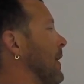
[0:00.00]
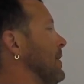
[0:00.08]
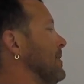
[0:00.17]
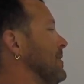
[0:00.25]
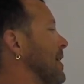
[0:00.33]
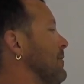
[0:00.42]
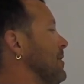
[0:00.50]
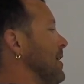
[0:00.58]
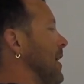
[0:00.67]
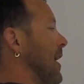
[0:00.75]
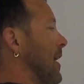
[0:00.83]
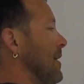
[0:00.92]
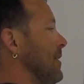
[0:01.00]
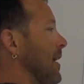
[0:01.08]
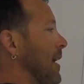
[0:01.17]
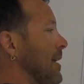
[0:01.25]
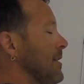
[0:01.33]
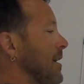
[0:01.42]
70 and
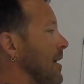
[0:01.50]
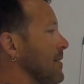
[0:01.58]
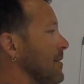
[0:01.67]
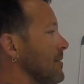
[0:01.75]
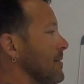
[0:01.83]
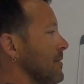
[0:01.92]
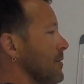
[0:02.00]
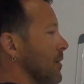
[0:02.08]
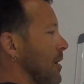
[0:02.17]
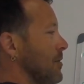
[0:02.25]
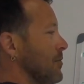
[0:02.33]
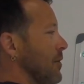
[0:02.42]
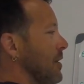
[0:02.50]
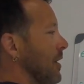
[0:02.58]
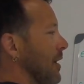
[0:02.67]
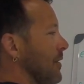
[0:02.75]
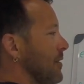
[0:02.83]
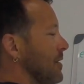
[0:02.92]
8/10, okay, is written
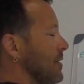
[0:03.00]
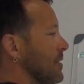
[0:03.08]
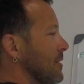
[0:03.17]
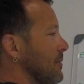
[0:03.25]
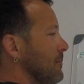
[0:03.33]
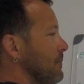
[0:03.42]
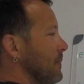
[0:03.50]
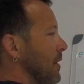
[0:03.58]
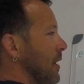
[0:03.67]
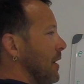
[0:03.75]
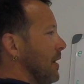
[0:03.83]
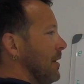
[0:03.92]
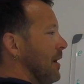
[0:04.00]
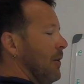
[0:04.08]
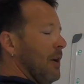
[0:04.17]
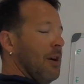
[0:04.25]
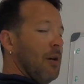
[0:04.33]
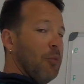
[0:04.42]
like this. Now
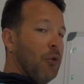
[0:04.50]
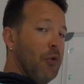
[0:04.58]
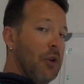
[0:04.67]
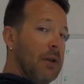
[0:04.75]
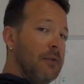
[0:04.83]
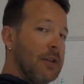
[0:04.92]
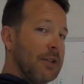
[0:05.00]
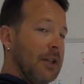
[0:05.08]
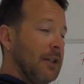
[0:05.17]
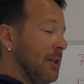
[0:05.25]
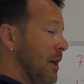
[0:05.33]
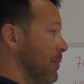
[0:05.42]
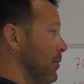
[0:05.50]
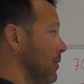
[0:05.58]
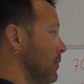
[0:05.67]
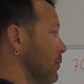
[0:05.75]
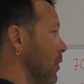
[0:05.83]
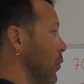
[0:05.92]
in our previous
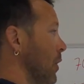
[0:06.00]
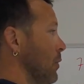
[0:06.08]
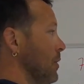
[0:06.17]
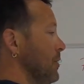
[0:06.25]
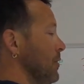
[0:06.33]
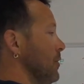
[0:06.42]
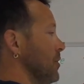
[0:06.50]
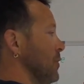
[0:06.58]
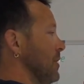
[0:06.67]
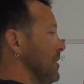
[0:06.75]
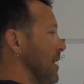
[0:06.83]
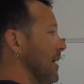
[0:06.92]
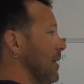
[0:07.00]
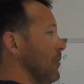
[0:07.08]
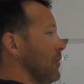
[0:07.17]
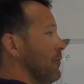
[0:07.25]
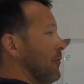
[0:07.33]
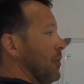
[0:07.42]
example, what we would do is we take
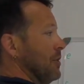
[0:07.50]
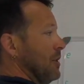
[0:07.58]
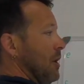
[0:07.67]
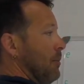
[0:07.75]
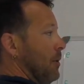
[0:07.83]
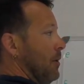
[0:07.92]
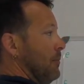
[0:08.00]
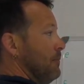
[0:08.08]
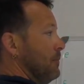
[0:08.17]
out the first number